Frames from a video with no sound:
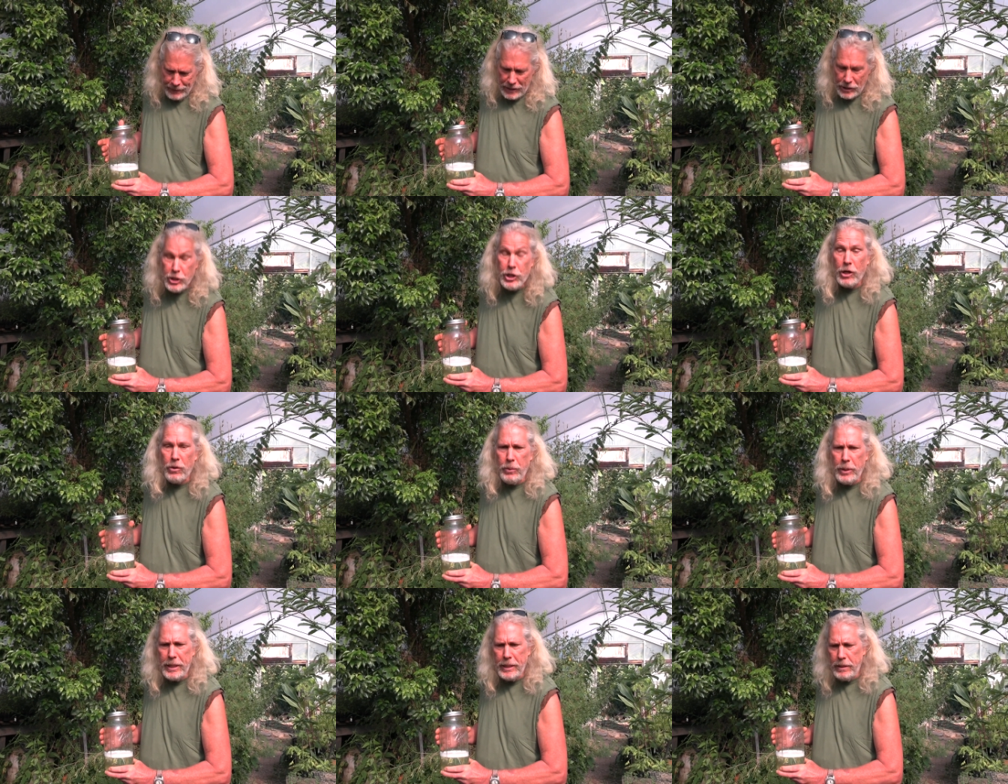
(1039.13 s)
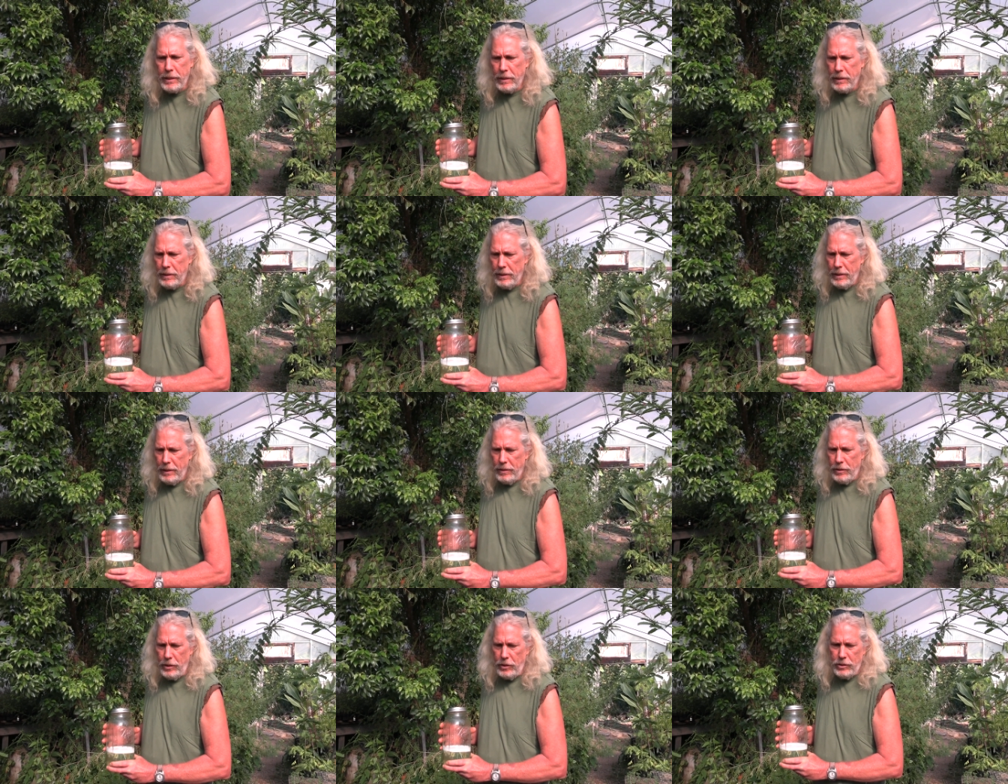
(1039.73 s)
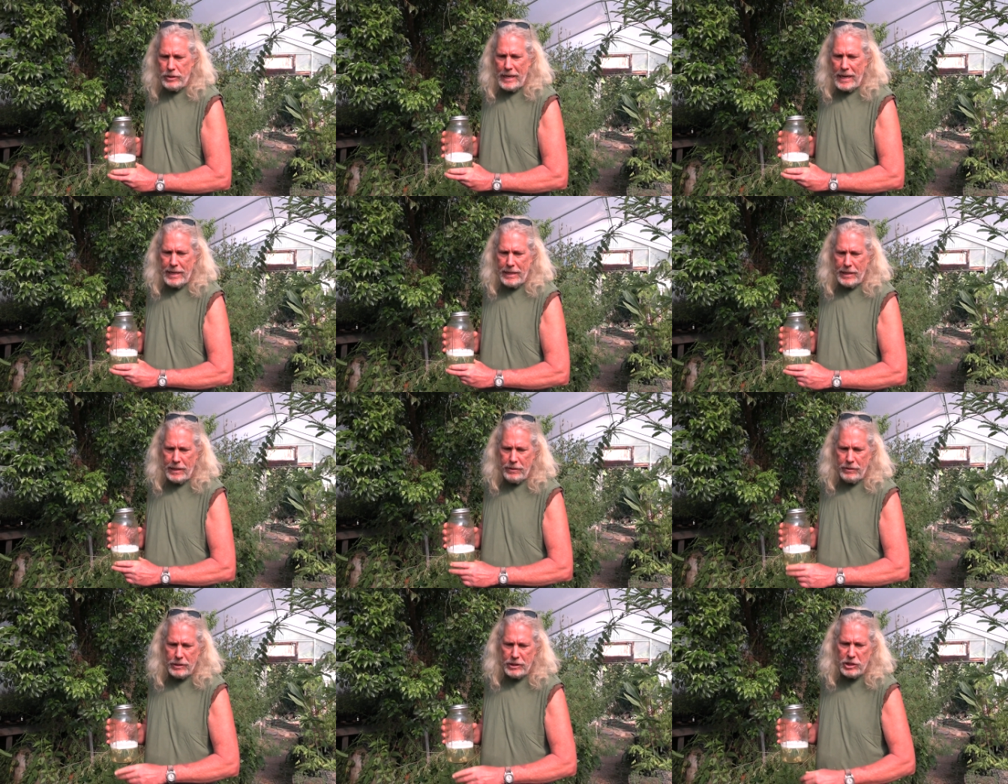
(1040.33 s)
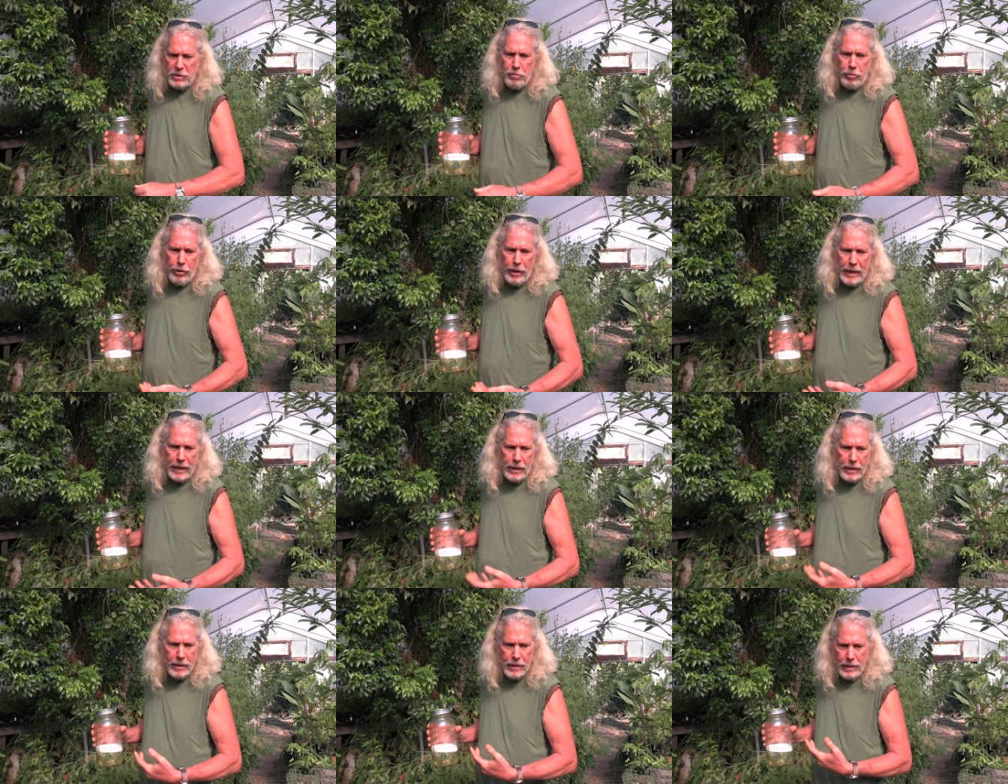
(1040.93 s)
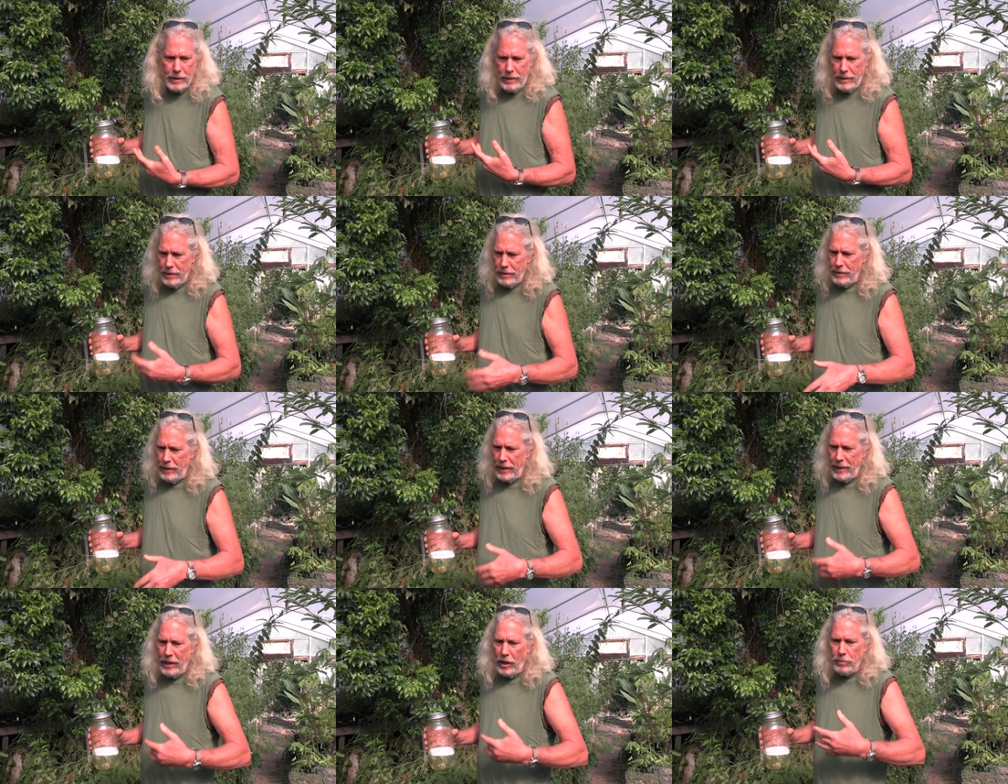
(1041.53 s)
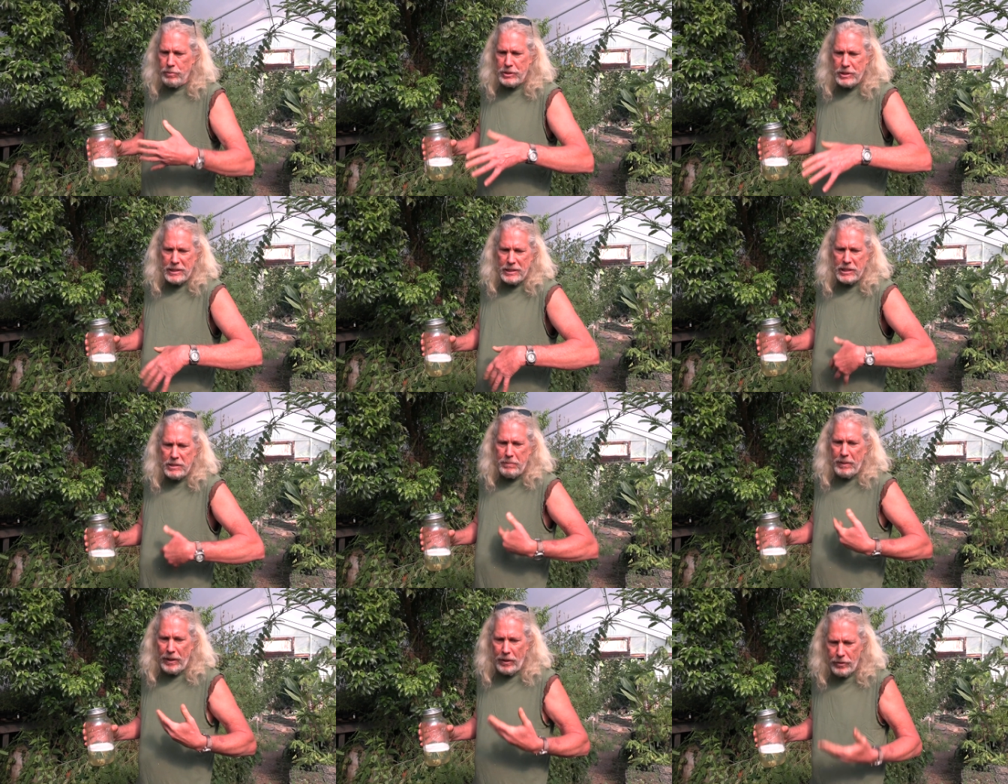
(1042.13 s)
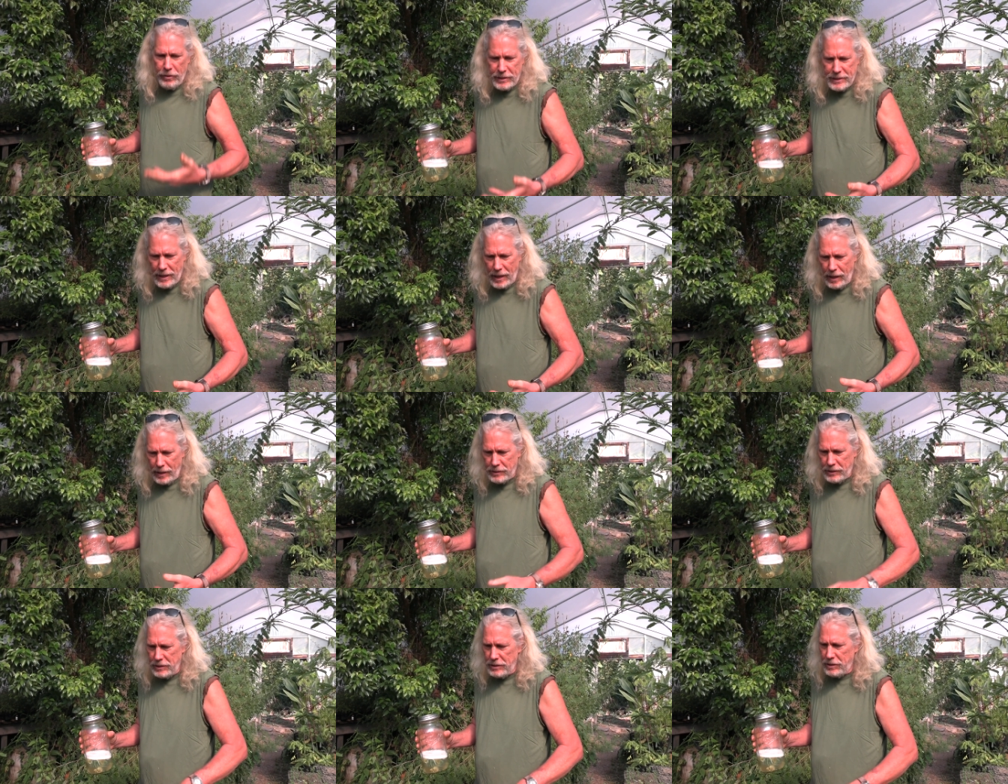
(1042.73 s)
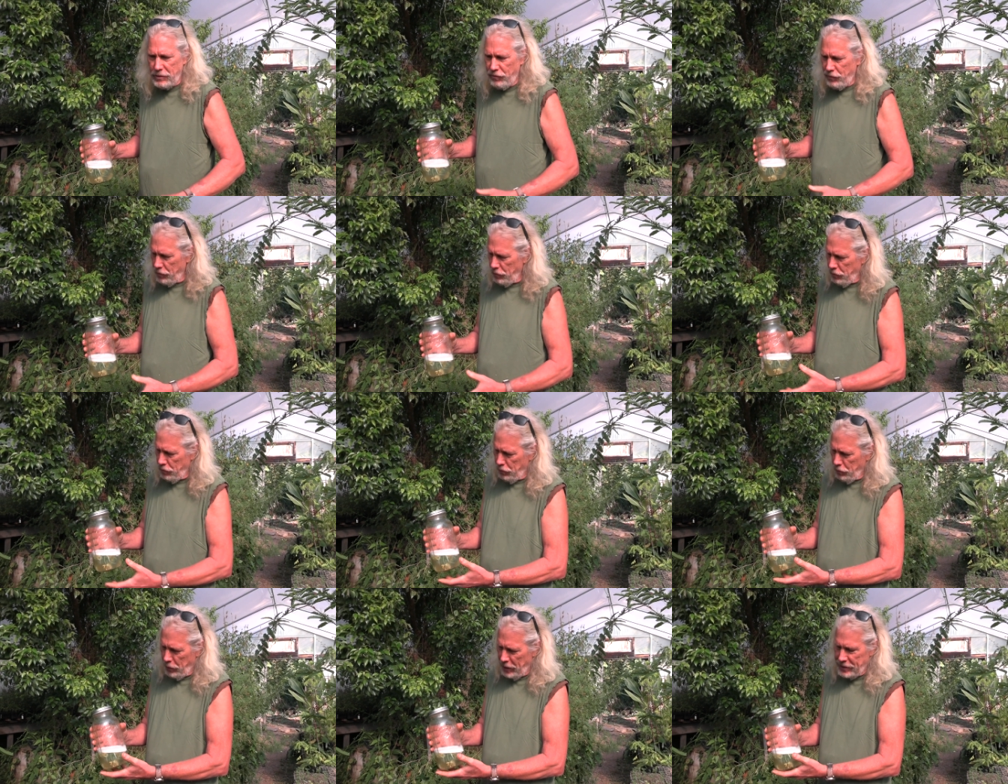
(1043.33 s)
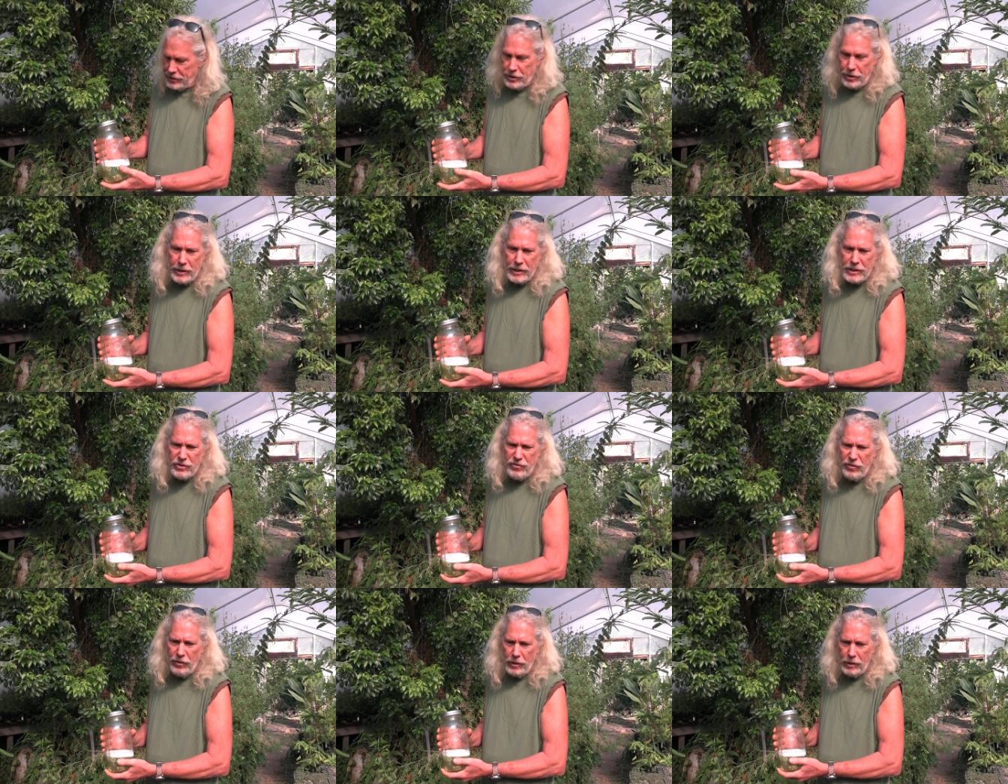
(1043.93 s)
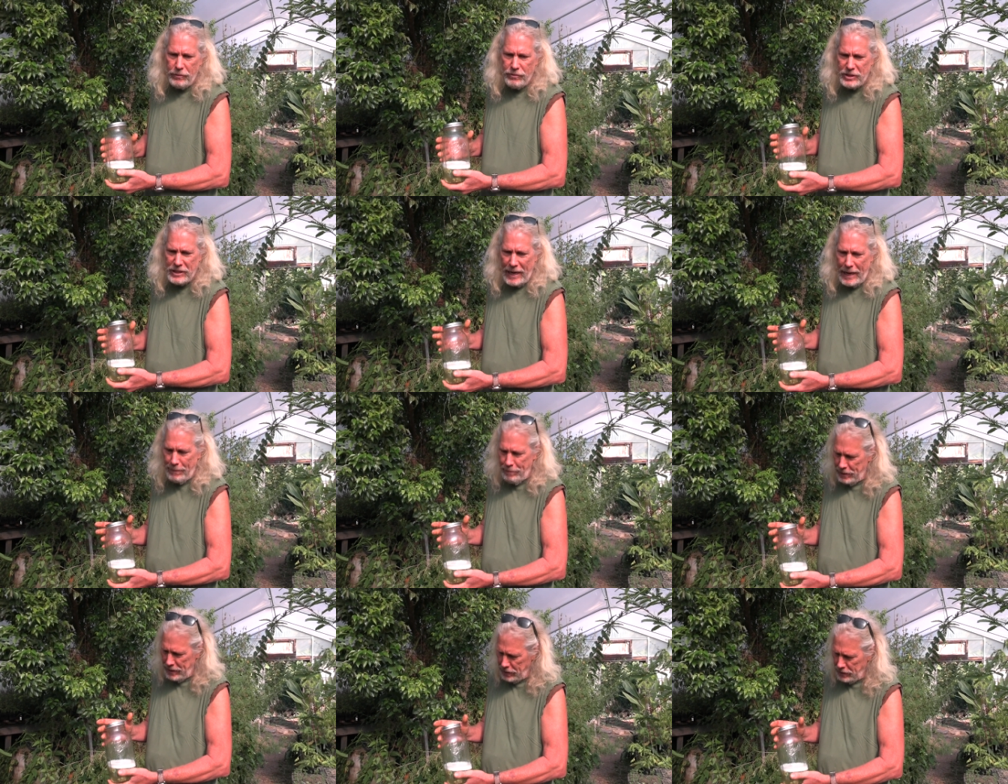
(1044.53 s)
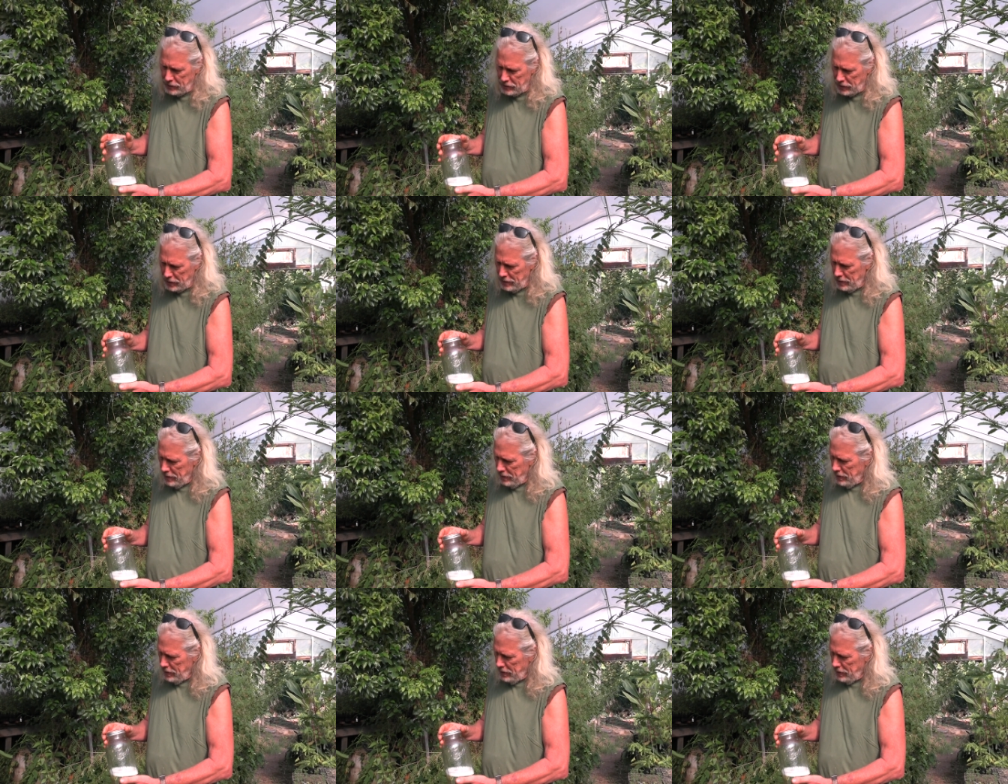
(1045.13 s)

chickweed that you take in the spring that helps dispel the toxins of winter. It's full of saponins.